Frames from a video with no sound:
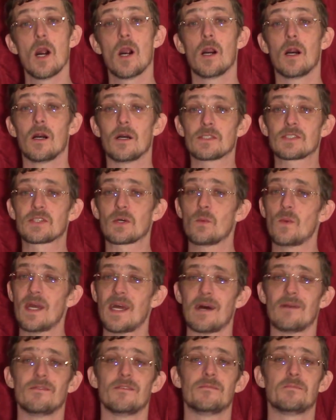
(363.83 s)
Also, we
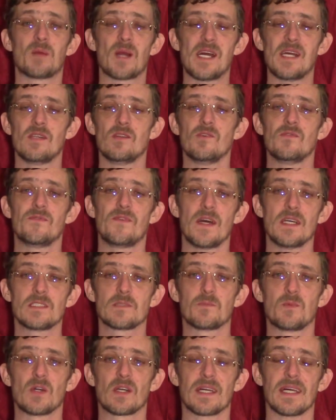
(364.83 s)
have a brand new
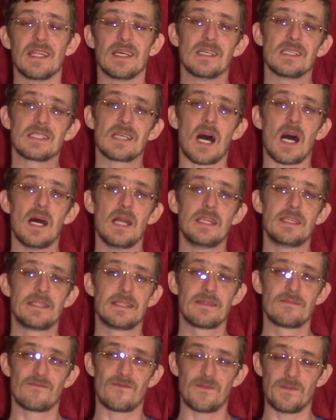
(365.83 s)
Facebook. It is
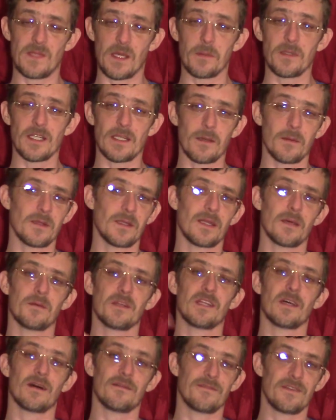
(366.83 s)

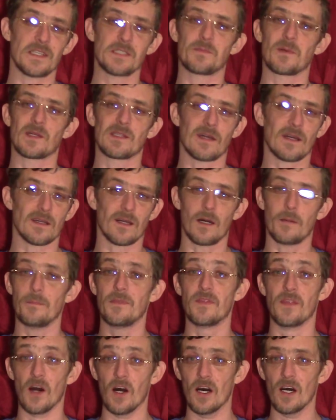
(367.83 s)

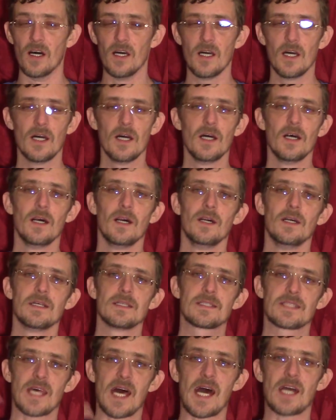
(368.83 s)

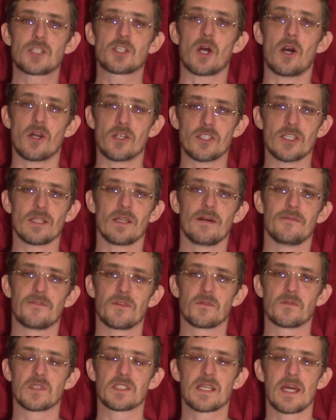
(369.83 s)
www.facebook.com/Argent
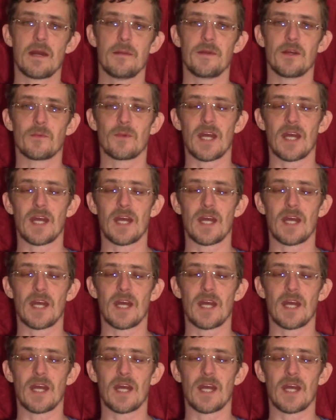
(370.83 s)
Leftovers Gaming.